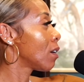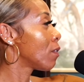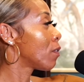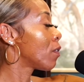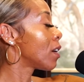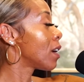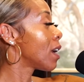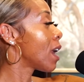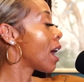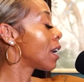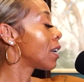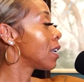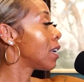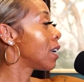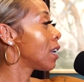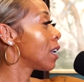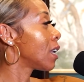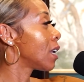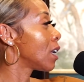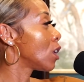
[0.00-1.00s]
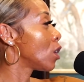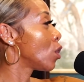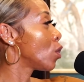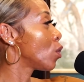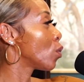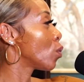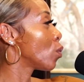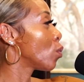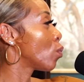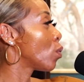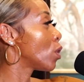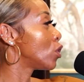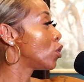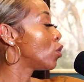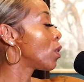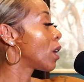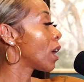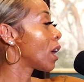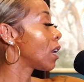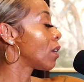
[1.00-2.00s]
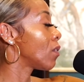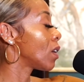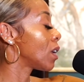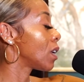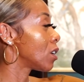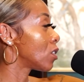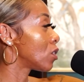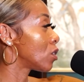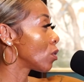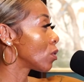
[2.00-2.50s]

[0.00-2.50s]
for not getting you what you can't even get